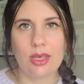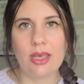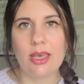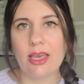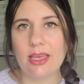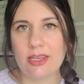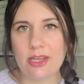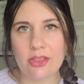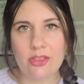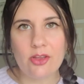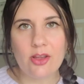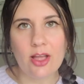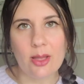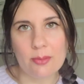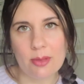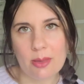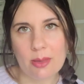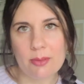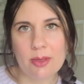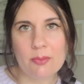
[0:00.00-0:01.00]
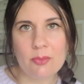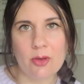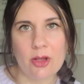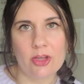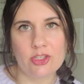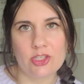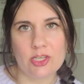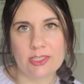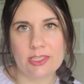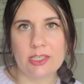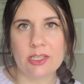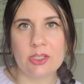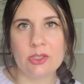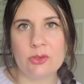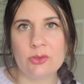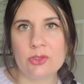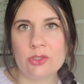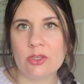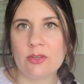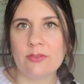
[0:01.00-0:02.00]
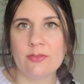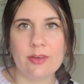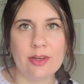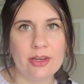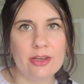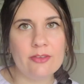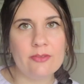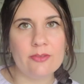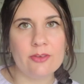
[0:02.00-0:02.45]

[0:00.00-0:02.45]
Another upcoming project includes our very